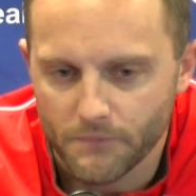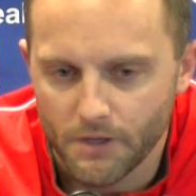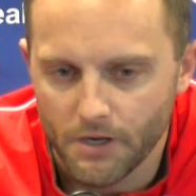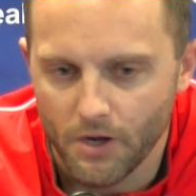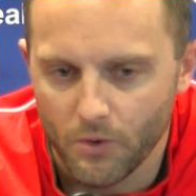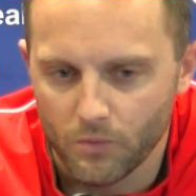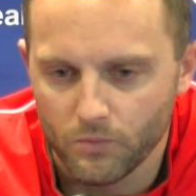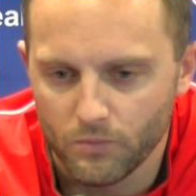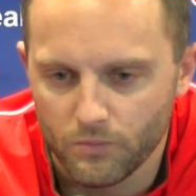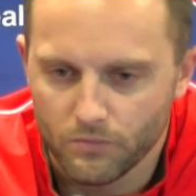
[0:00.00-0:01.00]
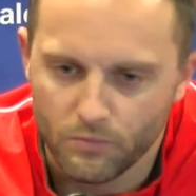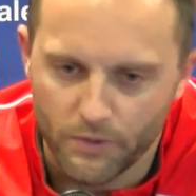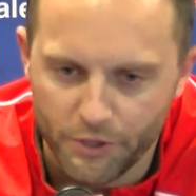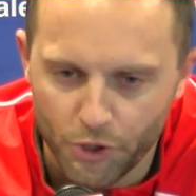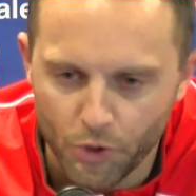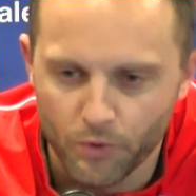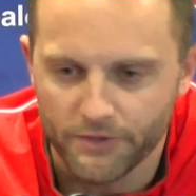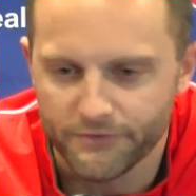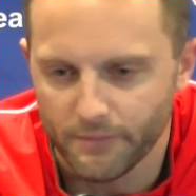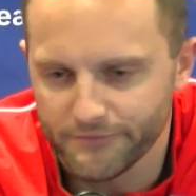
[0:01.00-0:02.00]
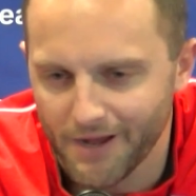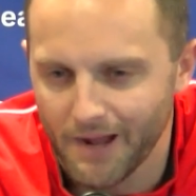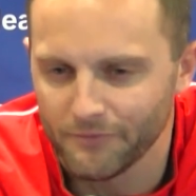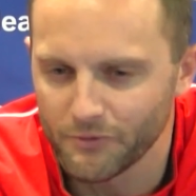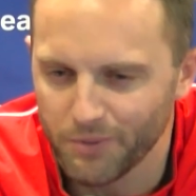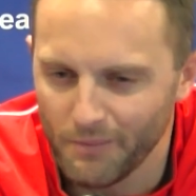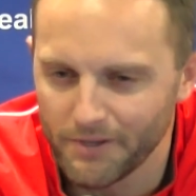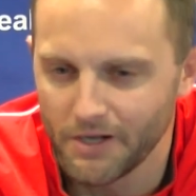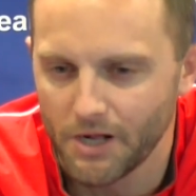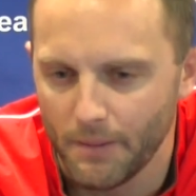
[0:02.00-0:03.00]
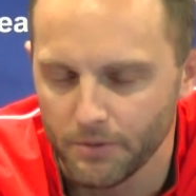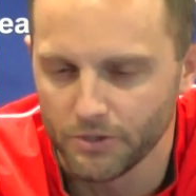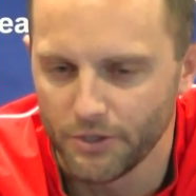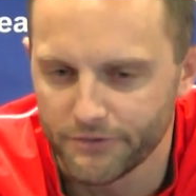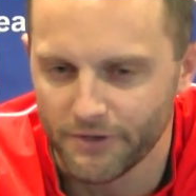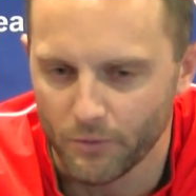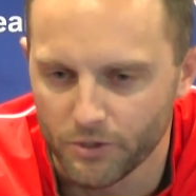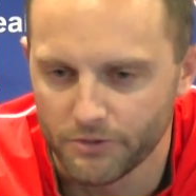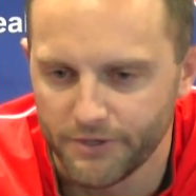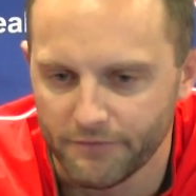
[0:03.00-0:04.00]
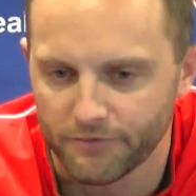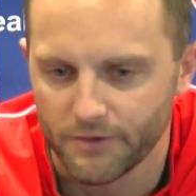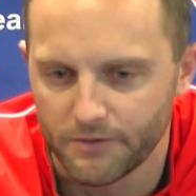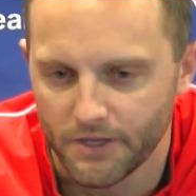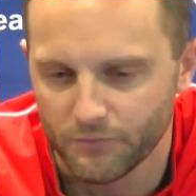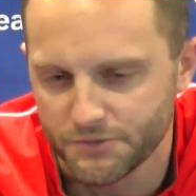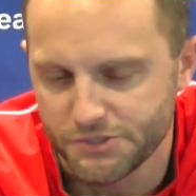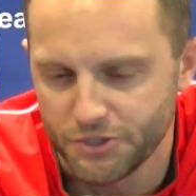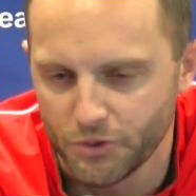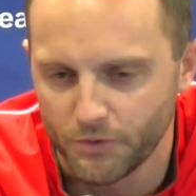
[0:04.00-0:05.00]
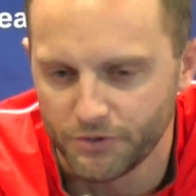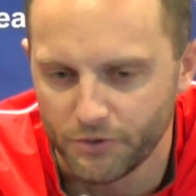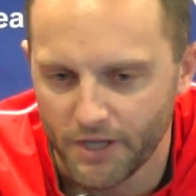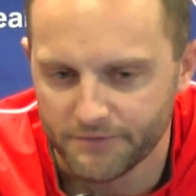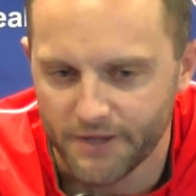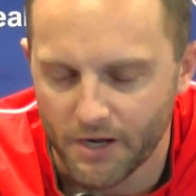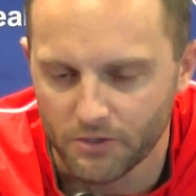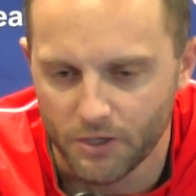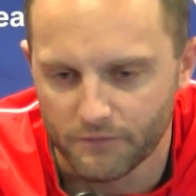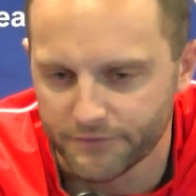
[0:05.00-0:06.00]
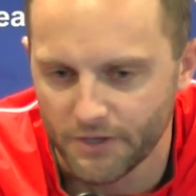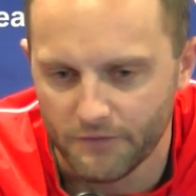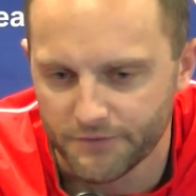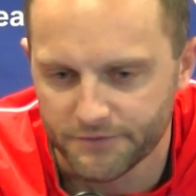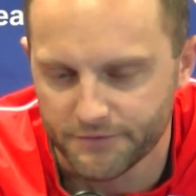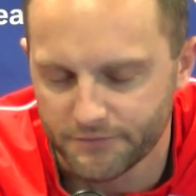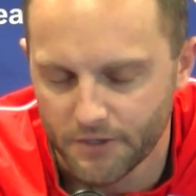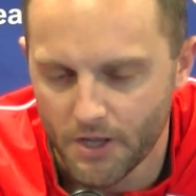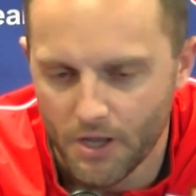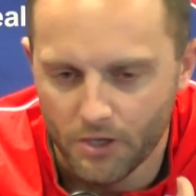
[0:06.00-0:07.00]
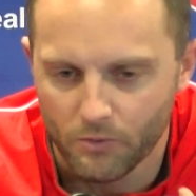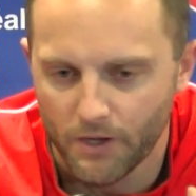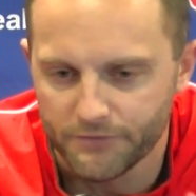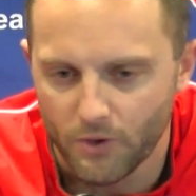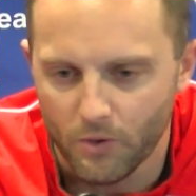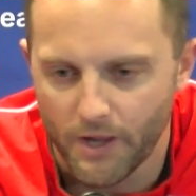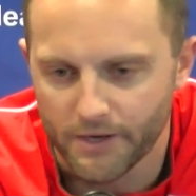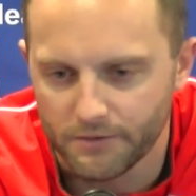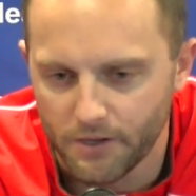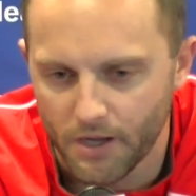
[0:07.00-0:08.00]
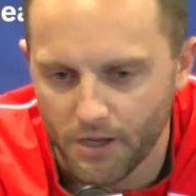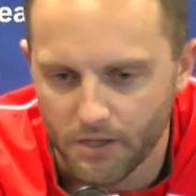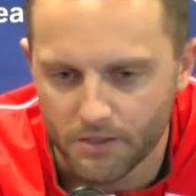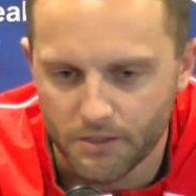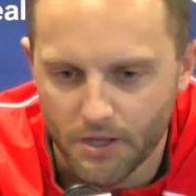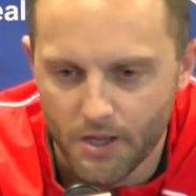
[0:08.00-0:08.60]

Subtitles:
you know, we knew that sometimes we'd probably get a couple looks that were a little different. That's what you do when you got tackle over stuff. It just creates a whole lot of